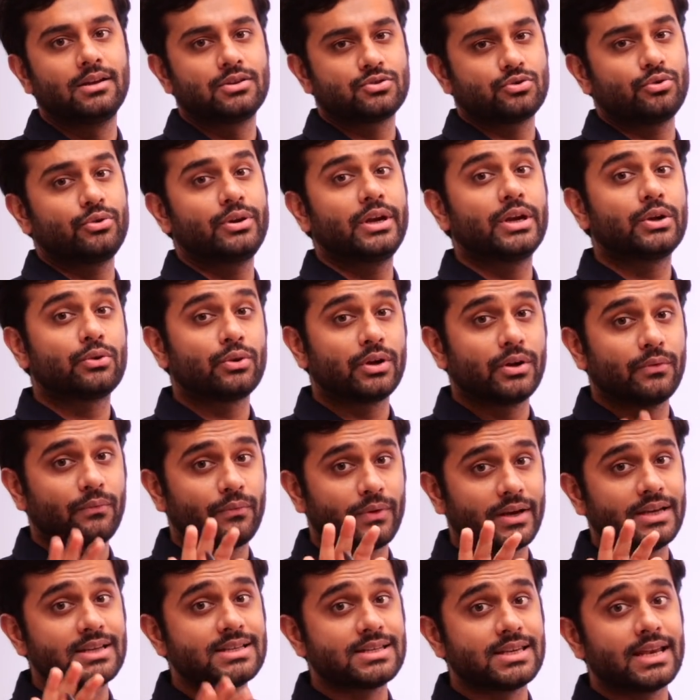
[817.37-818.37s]
So you need to
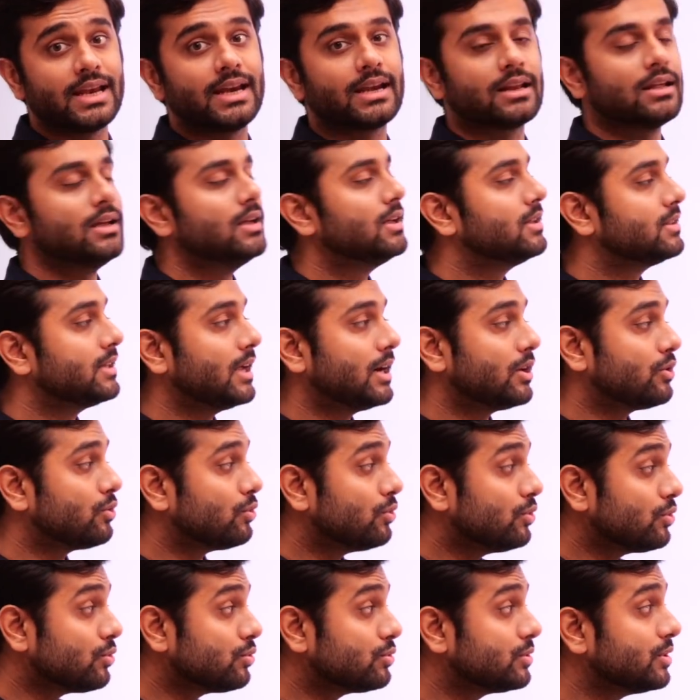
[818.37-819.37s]
differentiate that.
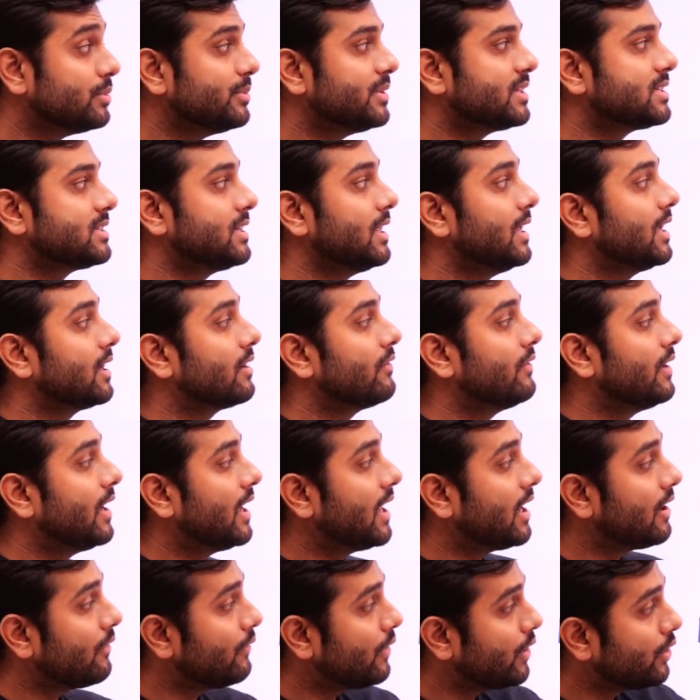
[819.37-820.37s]
Don't do the mistake
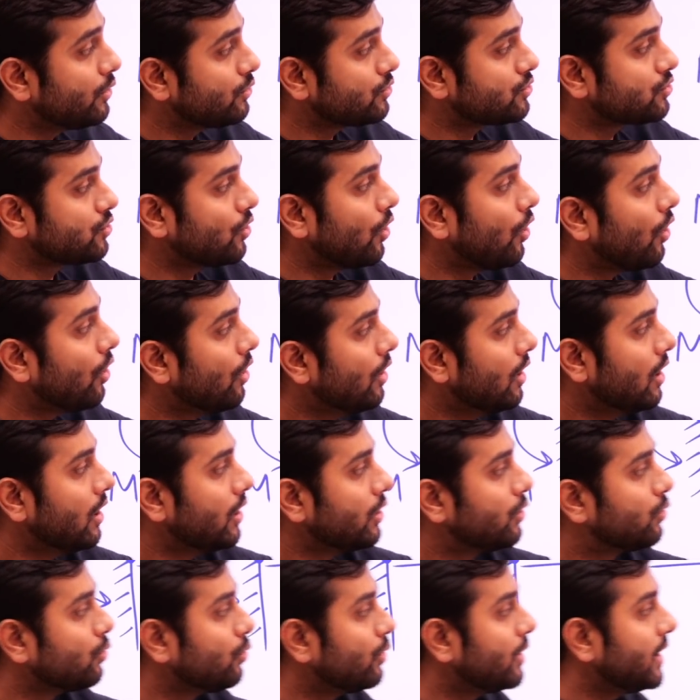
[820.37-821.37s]
wherever you saw
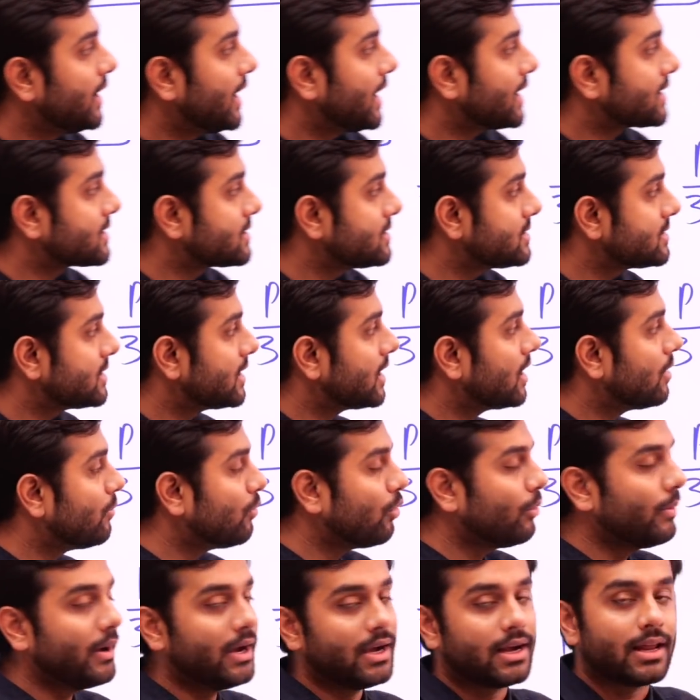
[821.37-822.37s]
two reactions and a
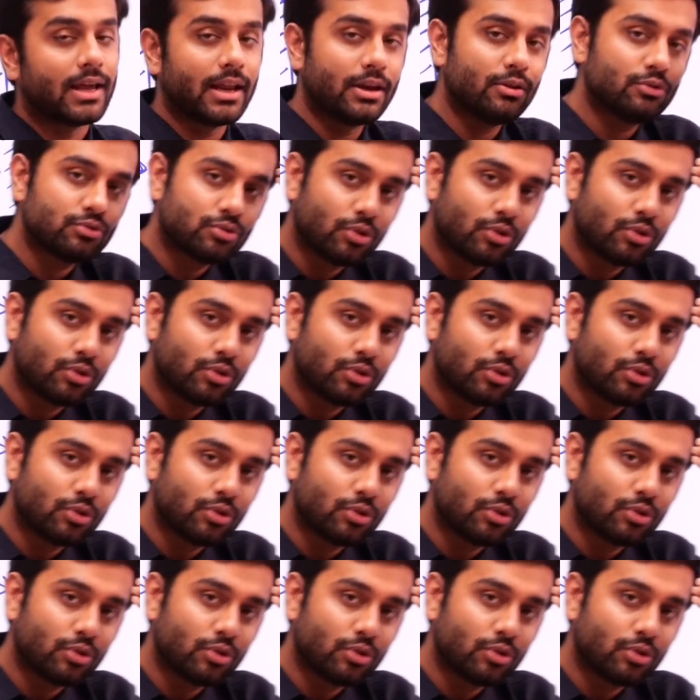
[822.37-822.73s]
moment and you